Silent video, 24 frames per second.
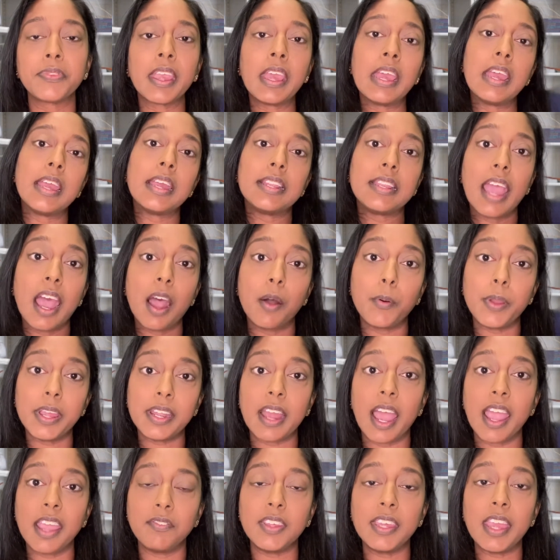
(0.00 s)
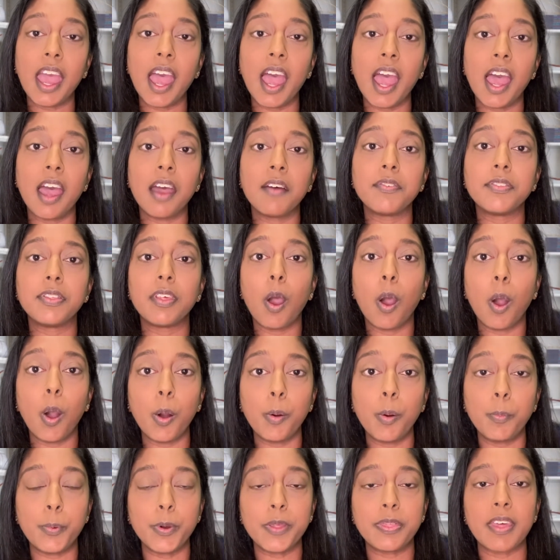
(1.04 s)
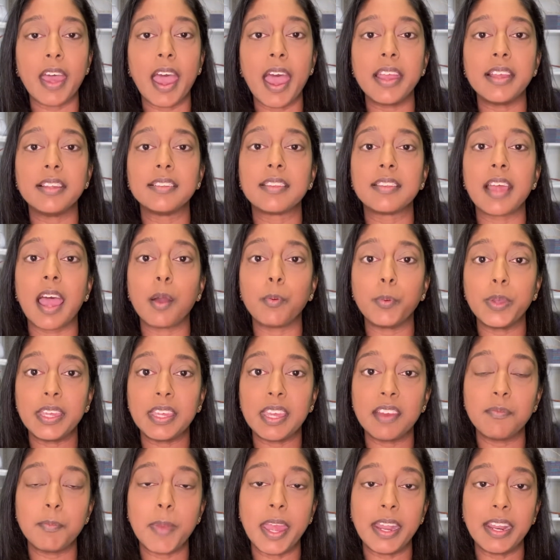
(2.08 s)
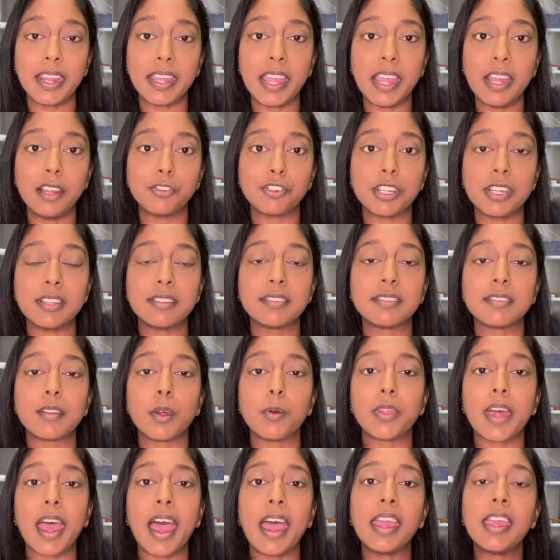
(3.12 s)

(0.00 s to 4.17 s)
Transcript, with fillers: Now in IVF, the hope with that is that we give medication so that